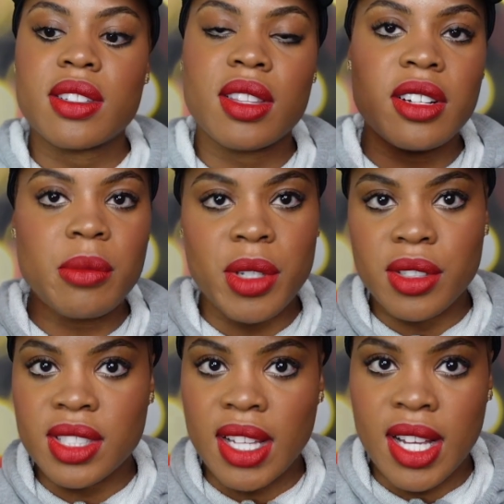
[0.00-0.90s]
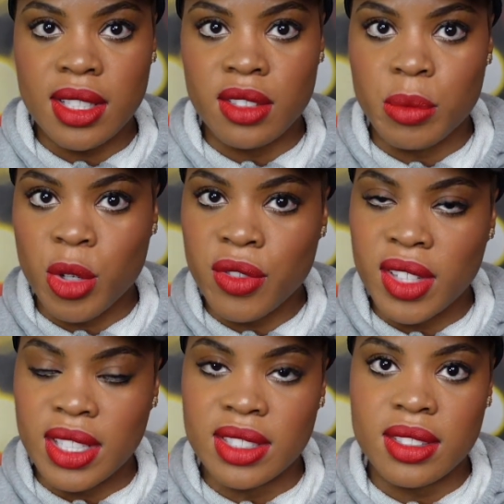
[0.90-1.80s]
the 30 mil sizes of both of
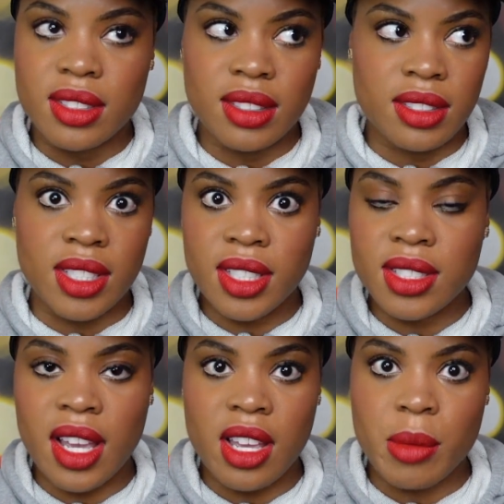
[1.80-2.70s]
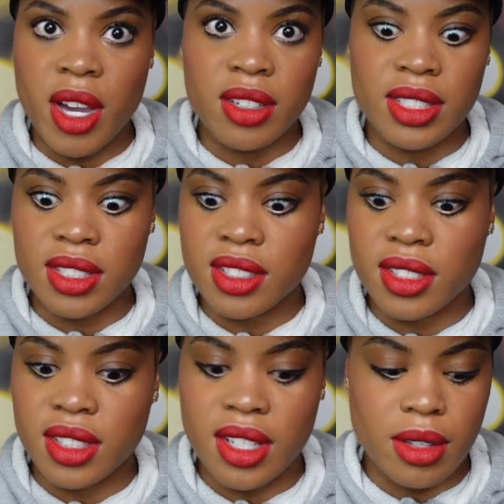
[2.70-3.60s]
these just came out
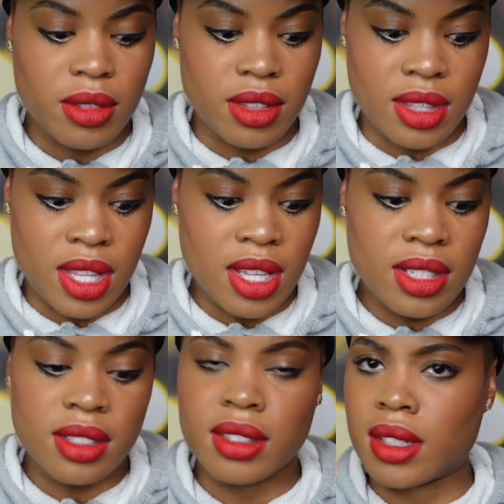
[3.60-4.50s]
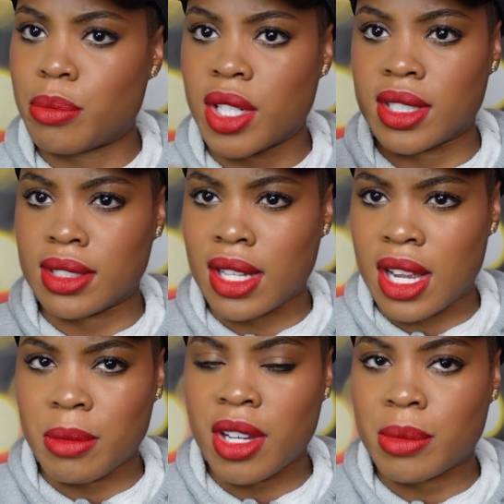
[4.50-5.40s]
essentially these took their precious
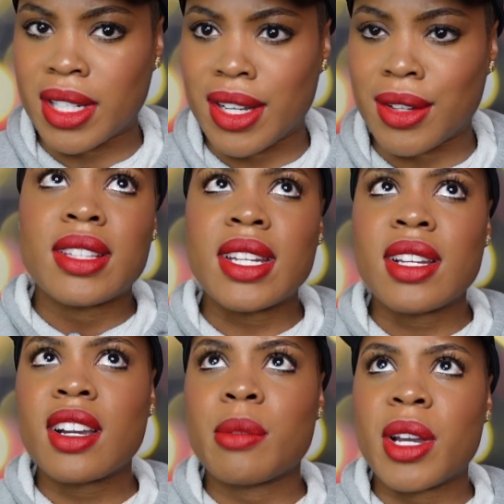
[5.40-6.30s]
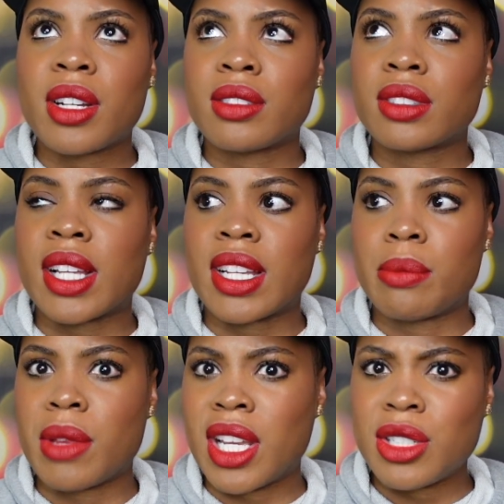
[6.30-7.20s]
time coming out they didn't come out like
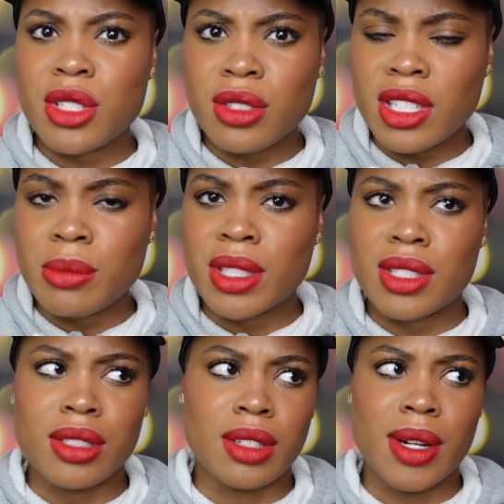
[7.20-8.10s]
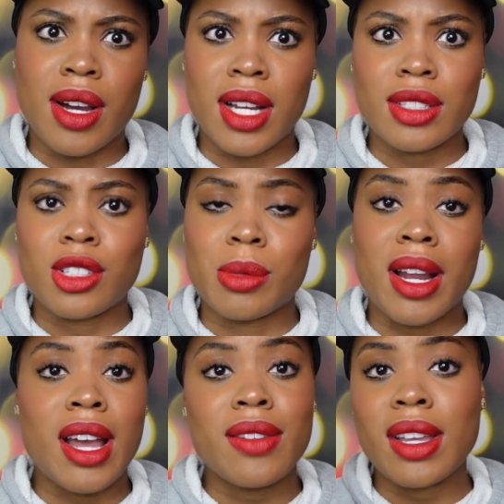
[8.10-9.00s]
in mainstream until around october
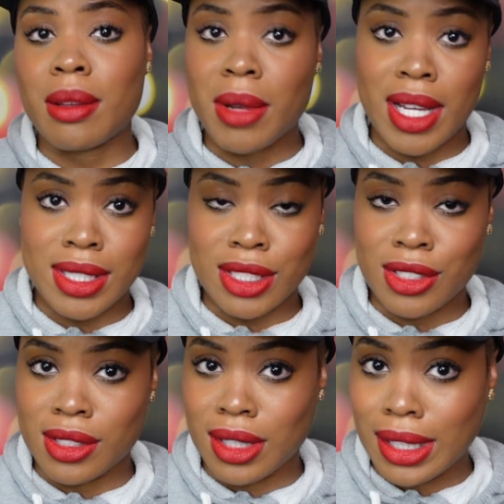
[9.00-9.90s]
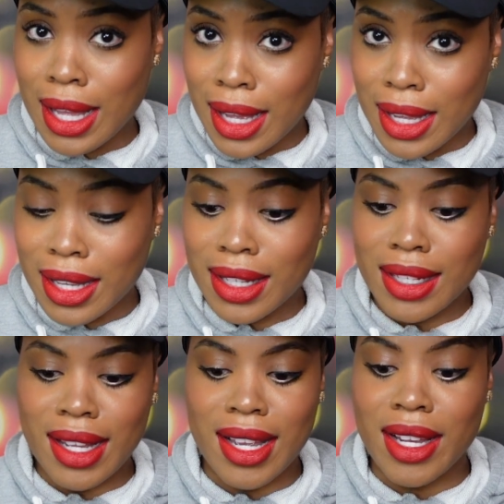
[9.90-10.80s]
i've had mine since
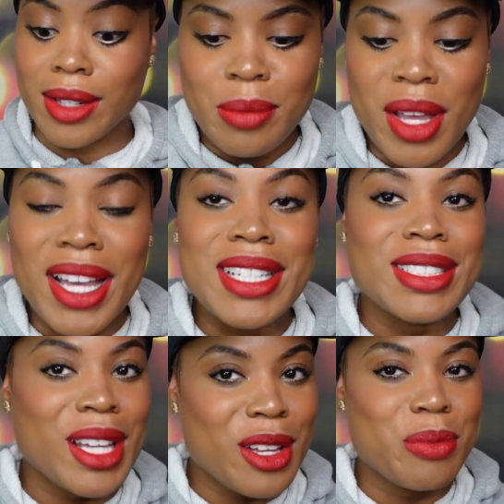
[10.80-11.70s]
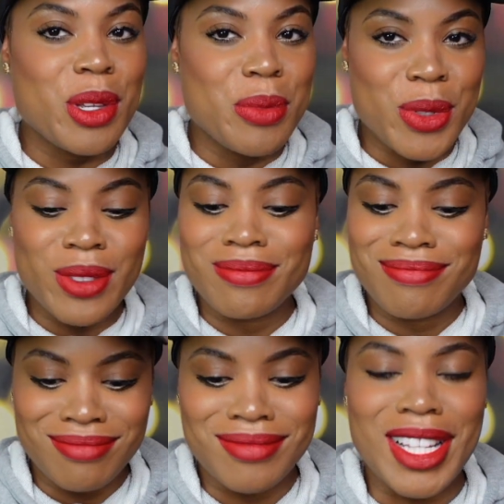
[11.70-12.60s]
july hey pays to have people
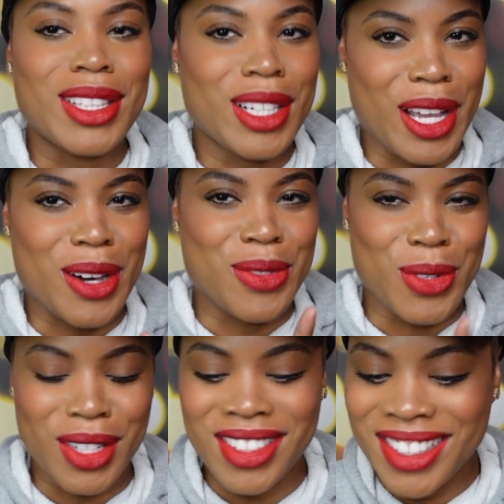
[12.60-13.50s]
that look out for you